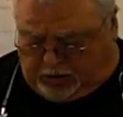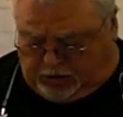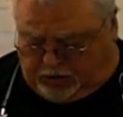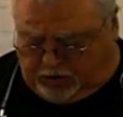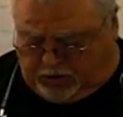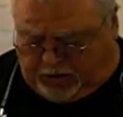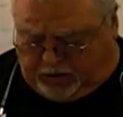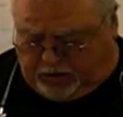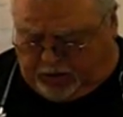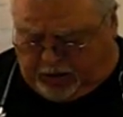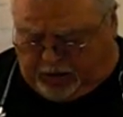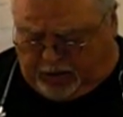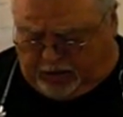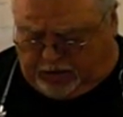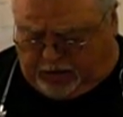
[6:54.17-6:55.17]
6,
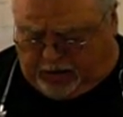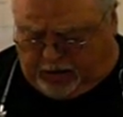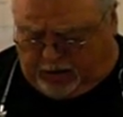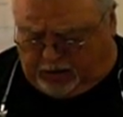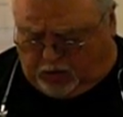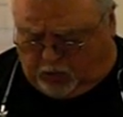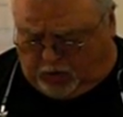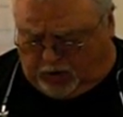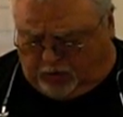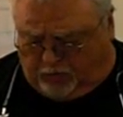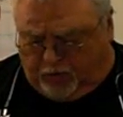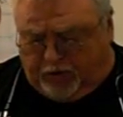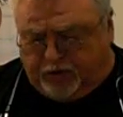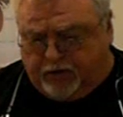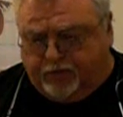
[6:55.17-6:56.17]
8, 10, 12
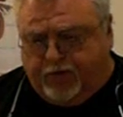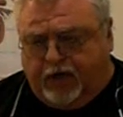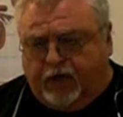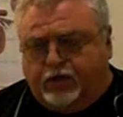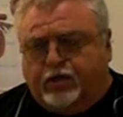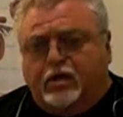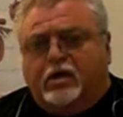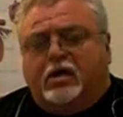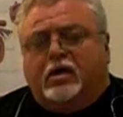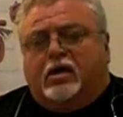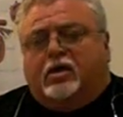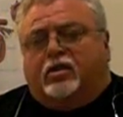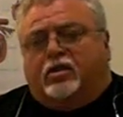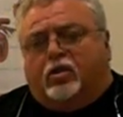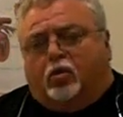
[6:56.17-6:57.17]
weeks of age.
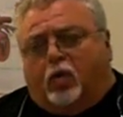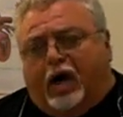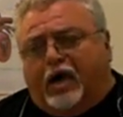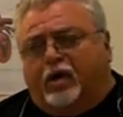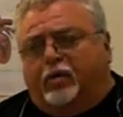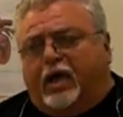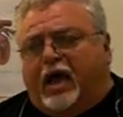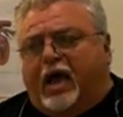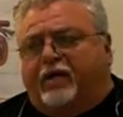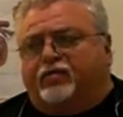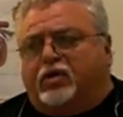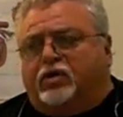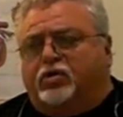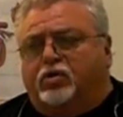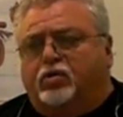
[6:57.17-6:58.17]
Why do we have
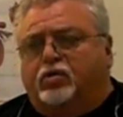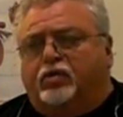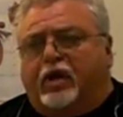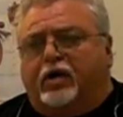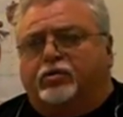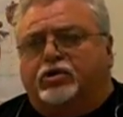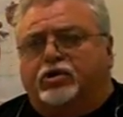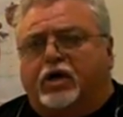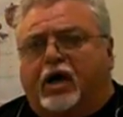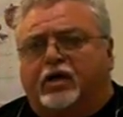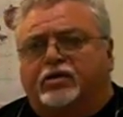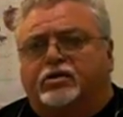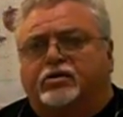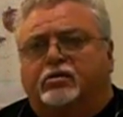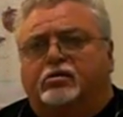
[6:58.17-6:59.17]
to do those
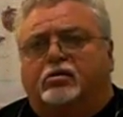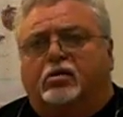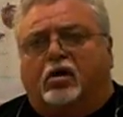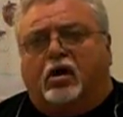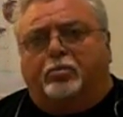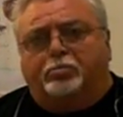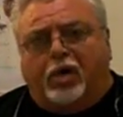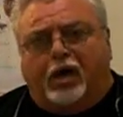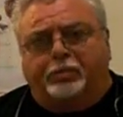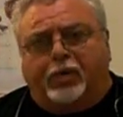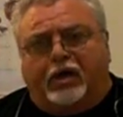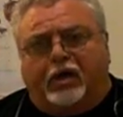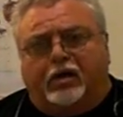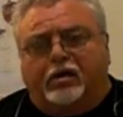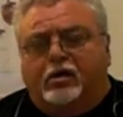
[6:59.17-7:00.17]
shots on a
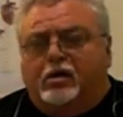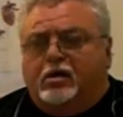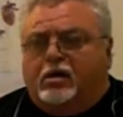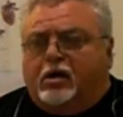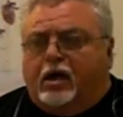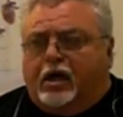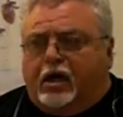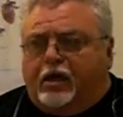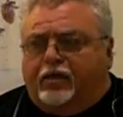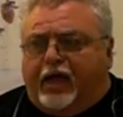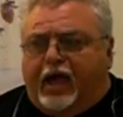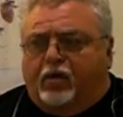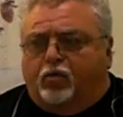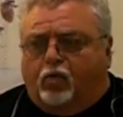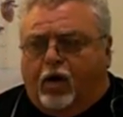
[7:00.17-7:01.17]
puppy
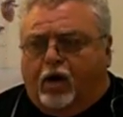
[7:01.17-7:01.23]
that